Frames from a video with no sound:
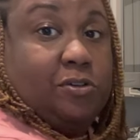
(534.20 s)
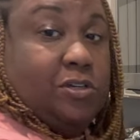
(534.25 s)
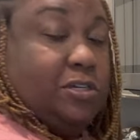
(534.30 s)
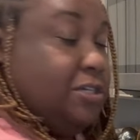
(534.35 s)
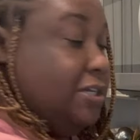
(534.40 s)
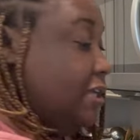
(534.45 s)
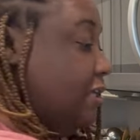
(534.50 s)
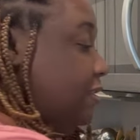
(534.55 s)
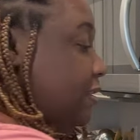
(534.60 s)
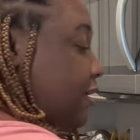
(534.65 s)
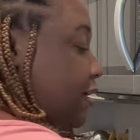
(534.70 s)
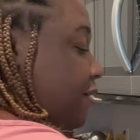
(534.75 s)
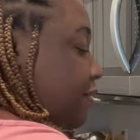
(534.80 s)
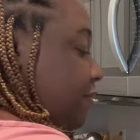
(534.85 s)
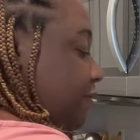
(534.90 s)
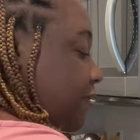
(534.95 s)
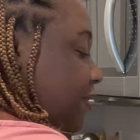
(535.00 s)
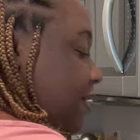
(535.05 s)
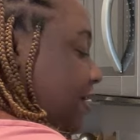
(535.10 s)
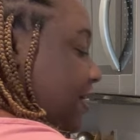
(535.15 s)
hook in
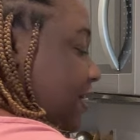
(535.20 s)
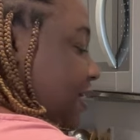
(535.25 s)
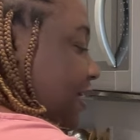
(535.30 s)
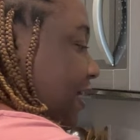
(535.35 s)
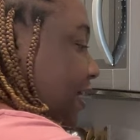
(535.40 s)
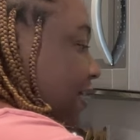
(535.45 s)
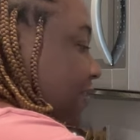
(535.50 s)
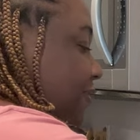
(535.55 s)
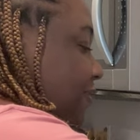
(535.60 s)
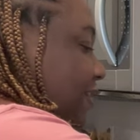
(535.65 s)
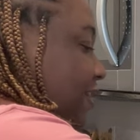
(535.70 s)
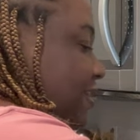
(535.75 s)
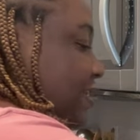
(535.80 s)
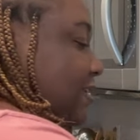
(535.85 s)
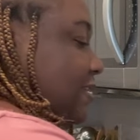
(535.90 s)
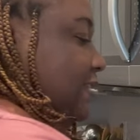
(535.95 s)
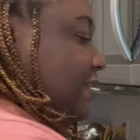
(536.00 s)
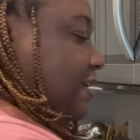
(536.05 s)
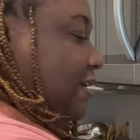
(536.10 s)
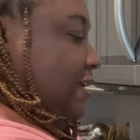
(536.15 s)
there. And then
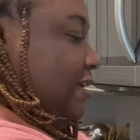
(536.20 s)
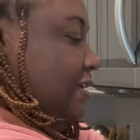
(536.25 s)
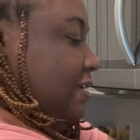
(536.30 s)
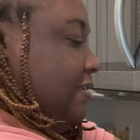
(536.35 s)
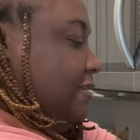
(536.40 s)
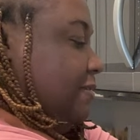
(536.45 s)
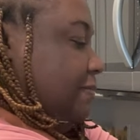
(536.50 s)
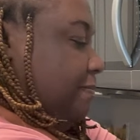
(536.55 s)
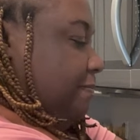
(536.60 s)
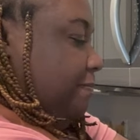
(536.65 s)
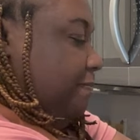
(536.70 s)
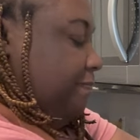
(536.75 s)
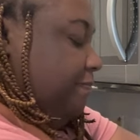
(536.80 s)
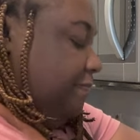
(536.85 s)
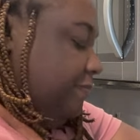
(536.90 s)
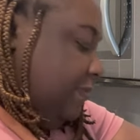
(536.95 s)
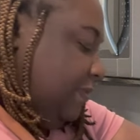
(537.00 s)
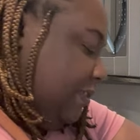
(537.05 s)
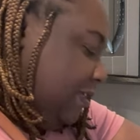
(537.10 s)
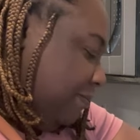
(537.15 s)
it says
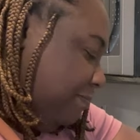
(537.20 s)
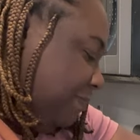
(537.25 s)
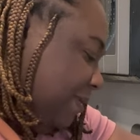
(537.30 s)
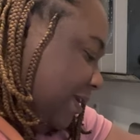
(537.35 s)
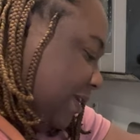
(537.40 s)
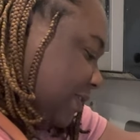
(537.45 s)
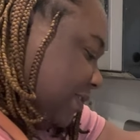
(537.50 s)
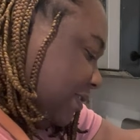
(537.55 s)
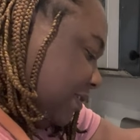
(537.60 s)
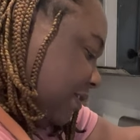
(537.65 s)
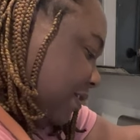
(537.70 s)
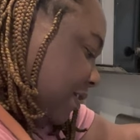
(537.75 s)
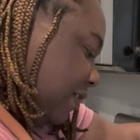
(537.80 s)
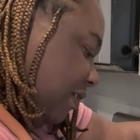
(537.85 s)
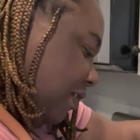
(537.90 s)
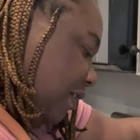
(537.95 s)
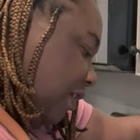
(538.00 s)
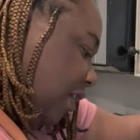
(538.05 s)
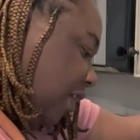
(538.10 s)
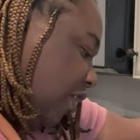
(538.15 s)
to mix
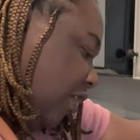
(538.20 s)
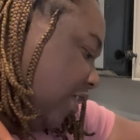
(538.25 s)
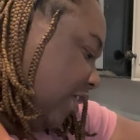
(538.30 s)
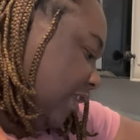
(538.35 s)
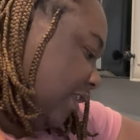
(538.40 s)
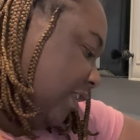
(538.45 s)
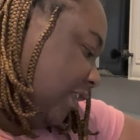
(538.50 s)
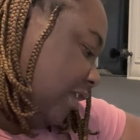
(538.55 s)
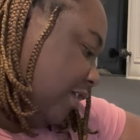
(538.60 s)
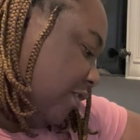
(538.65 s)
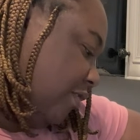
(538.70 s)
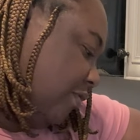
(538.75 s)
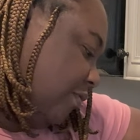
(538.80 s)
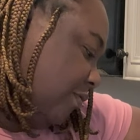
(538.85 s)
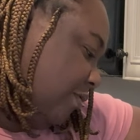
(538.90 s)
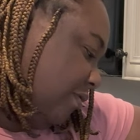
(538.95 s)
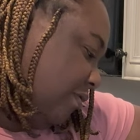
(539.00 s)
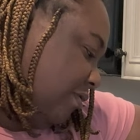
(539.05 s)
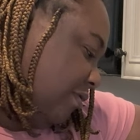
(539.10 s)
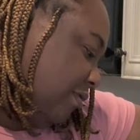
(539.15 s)
on
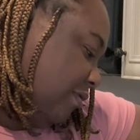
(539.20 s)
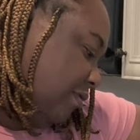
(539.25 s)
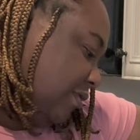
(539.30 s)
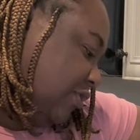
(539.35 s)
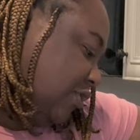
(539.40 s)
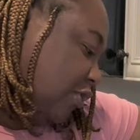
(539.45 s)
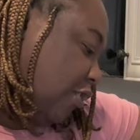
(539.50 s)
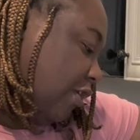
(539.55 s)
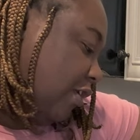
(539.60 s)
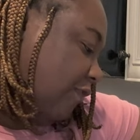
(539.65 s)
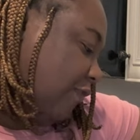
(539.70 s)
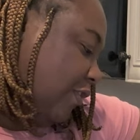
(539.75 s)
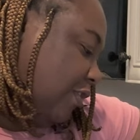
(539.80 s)
low. Start off